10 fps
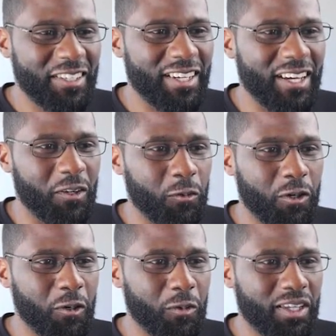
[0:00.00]
you got the
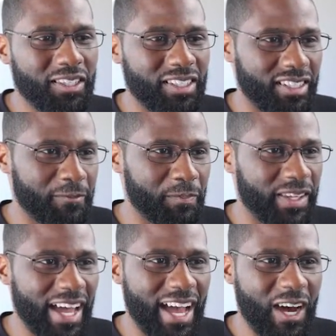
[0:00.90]
one with uh,
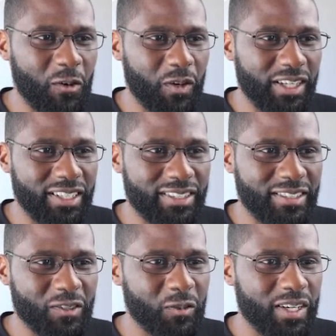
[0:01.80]
the highway
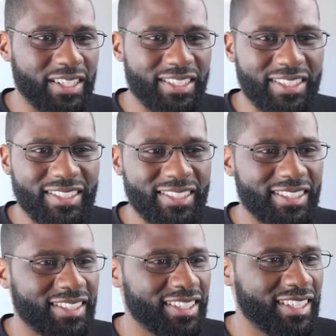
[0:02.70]

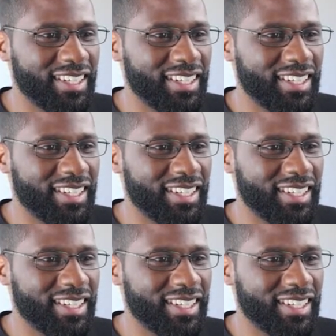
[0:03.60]
situation.